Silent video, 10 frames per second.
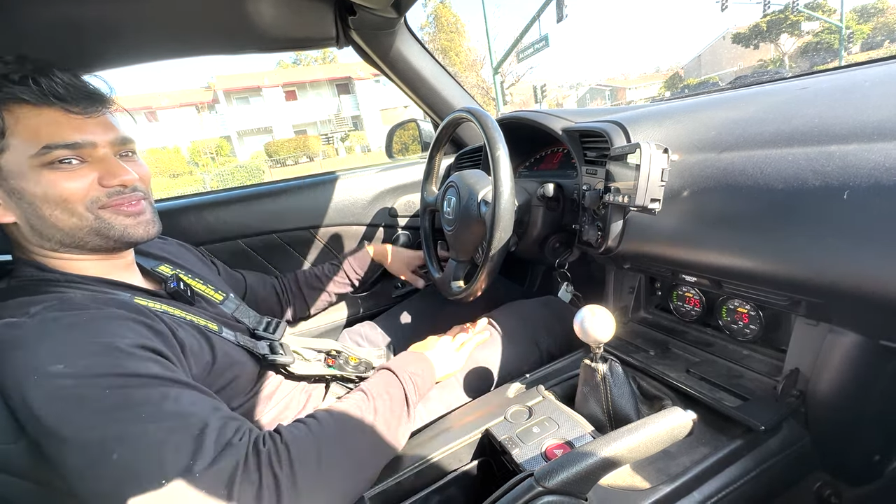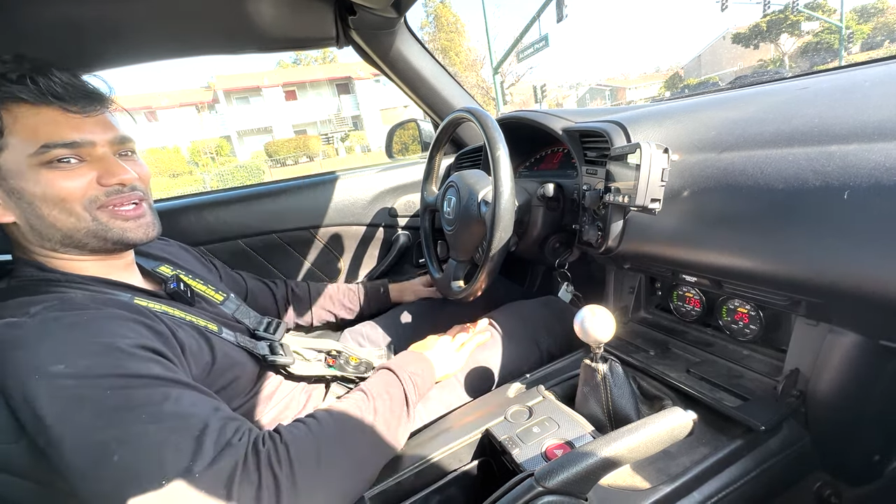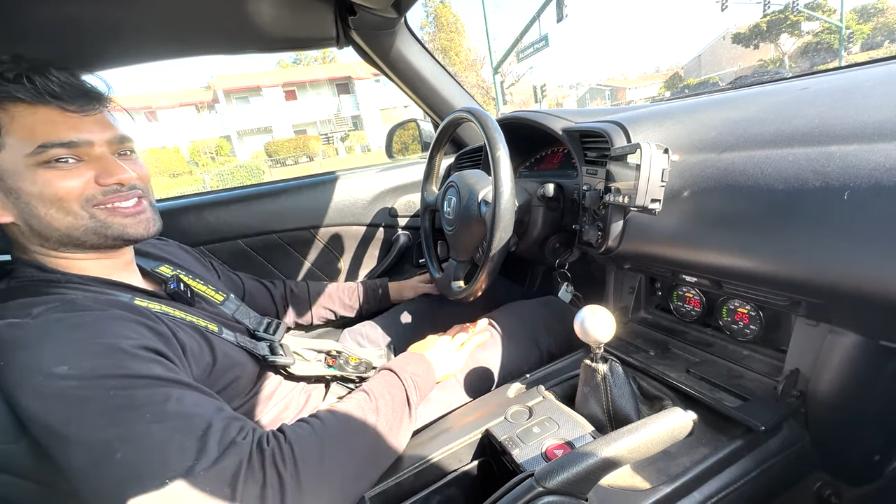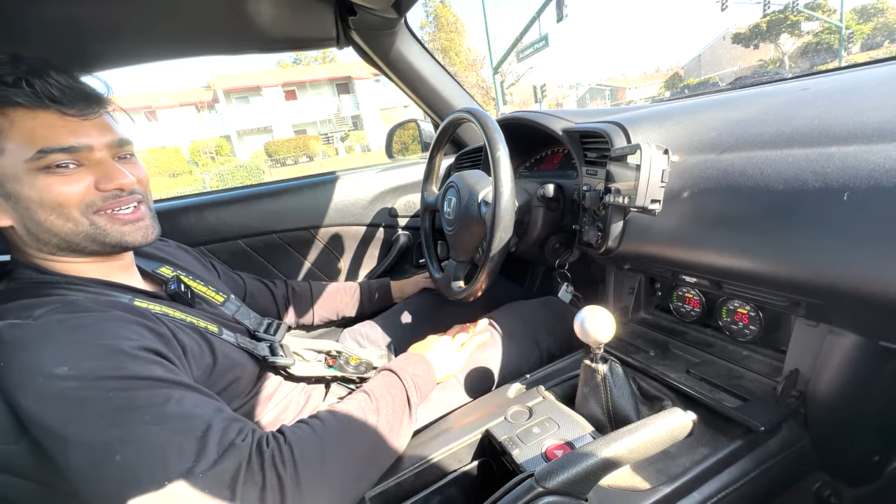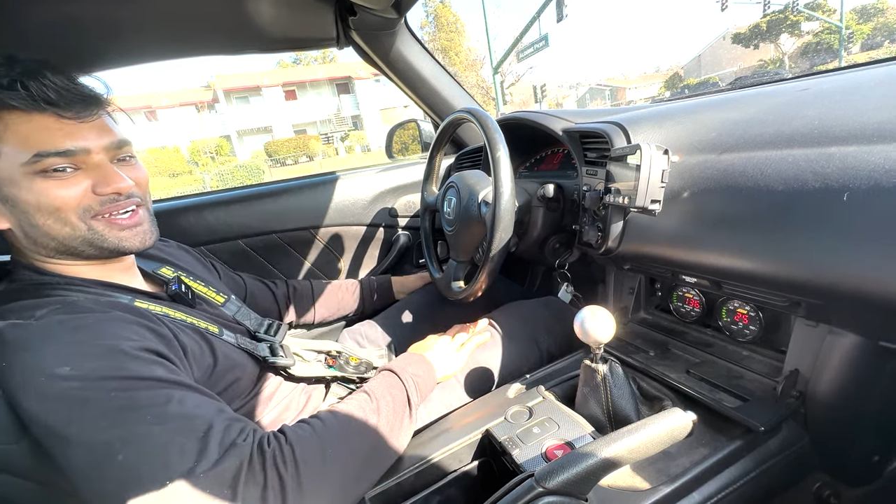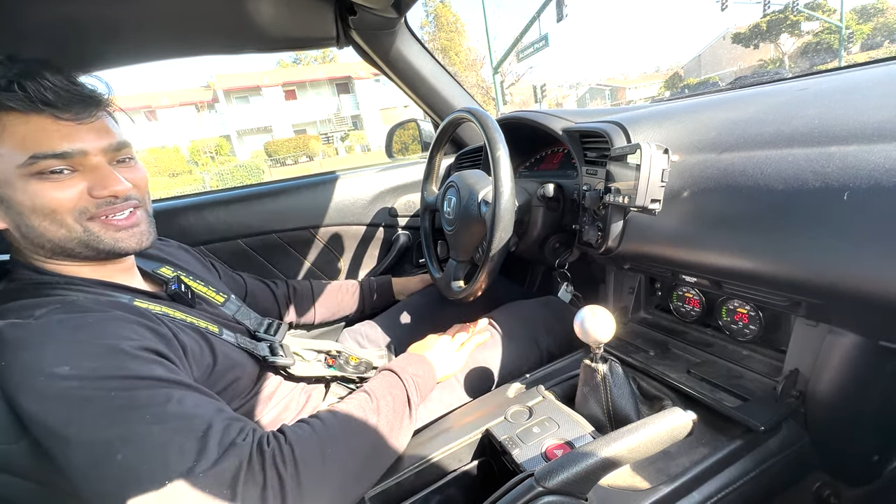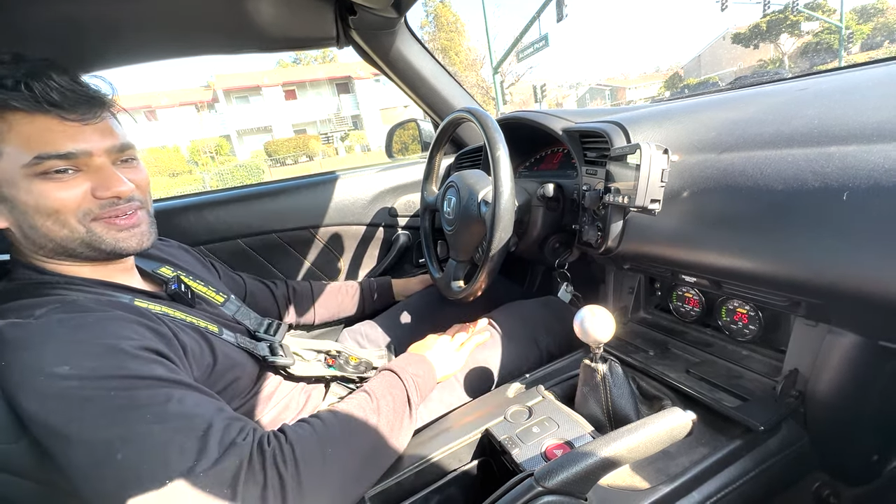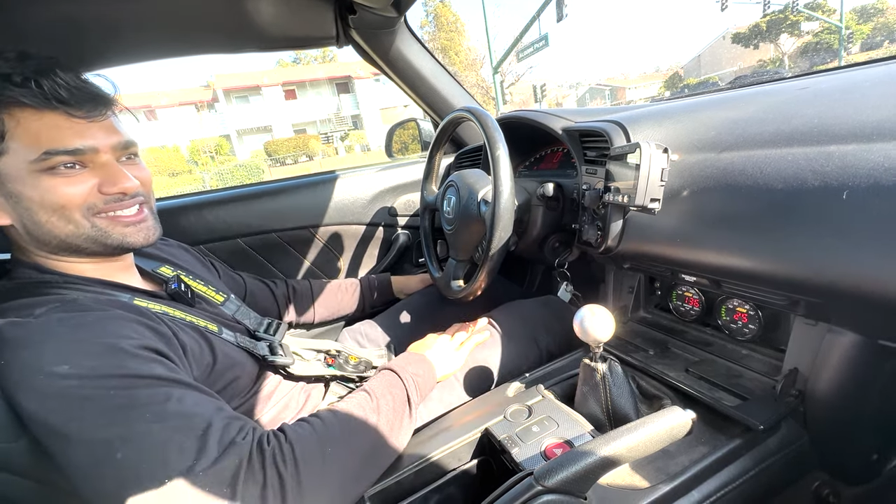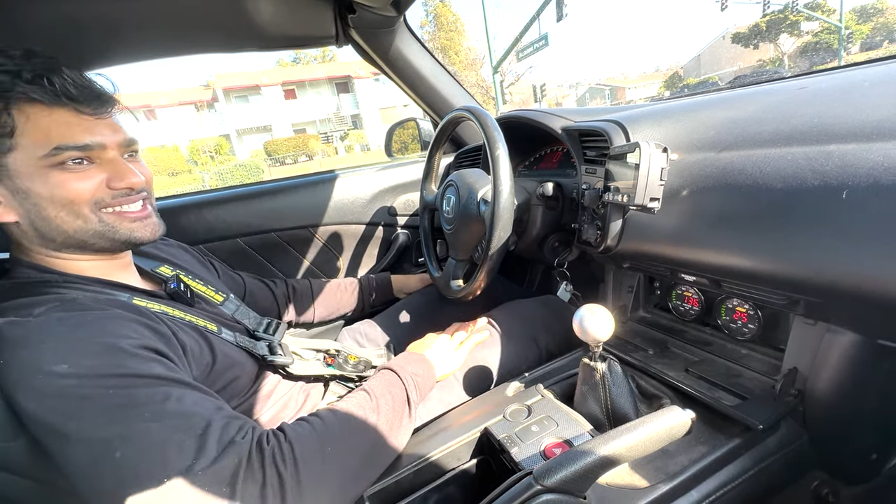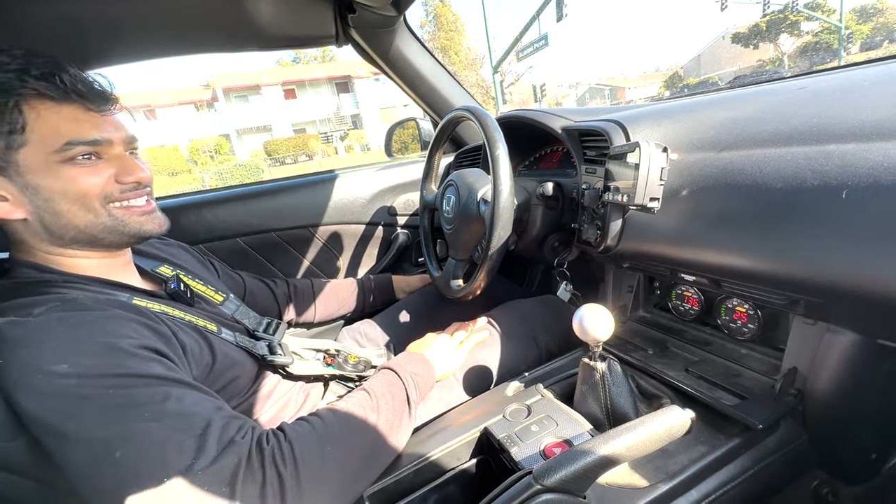the race car
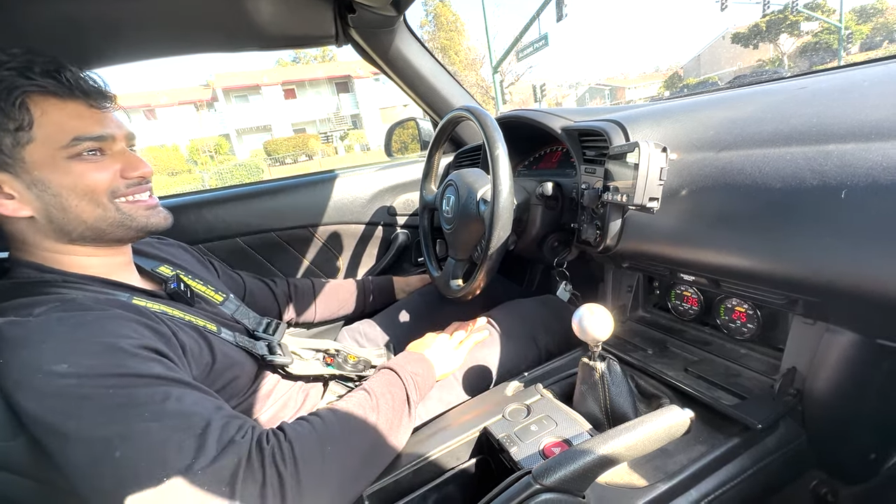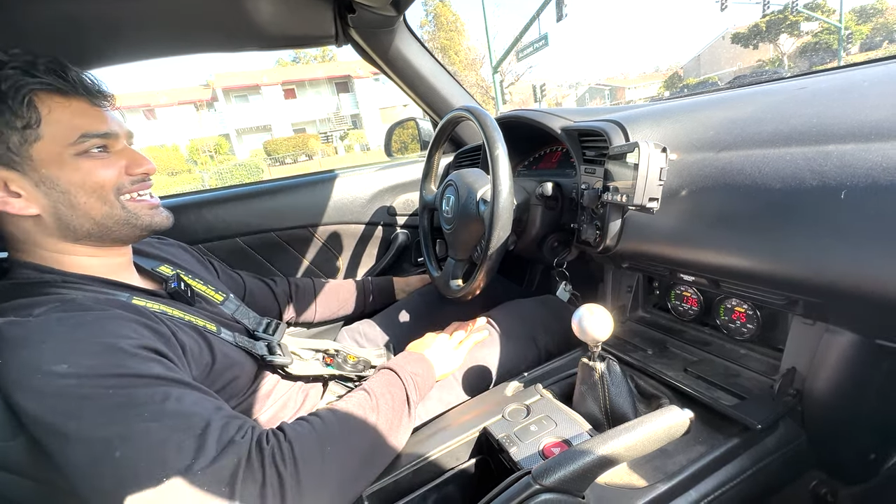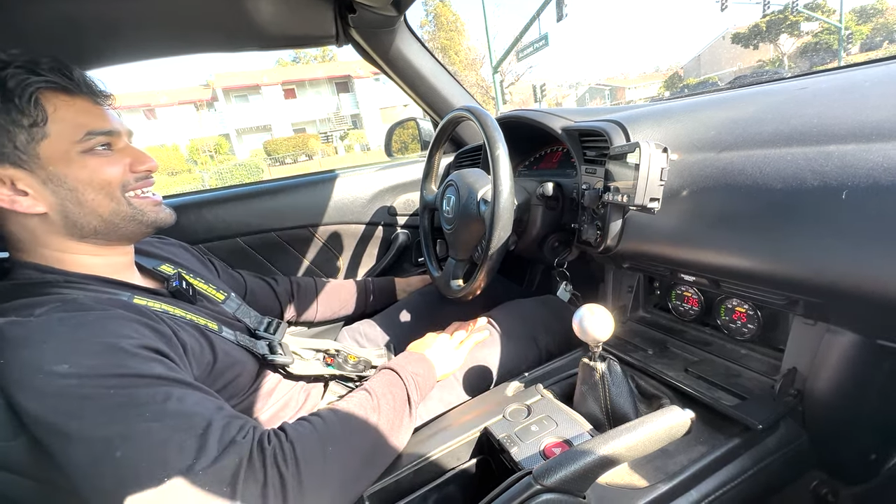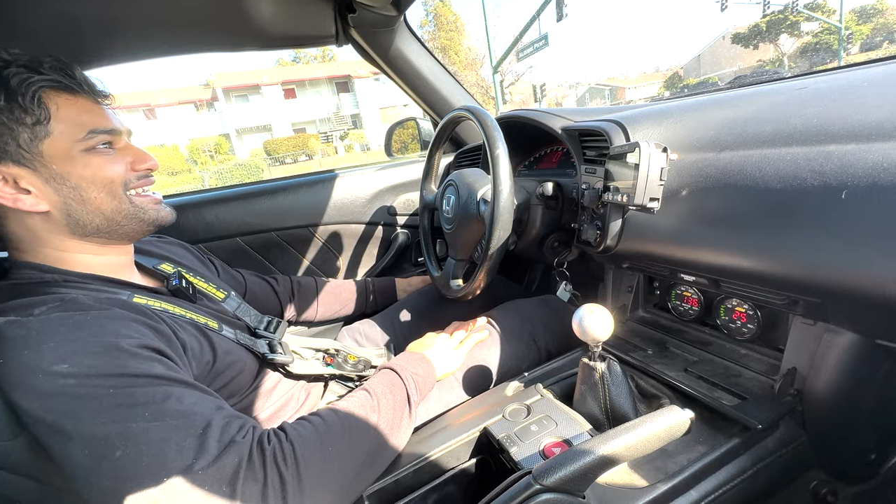noises,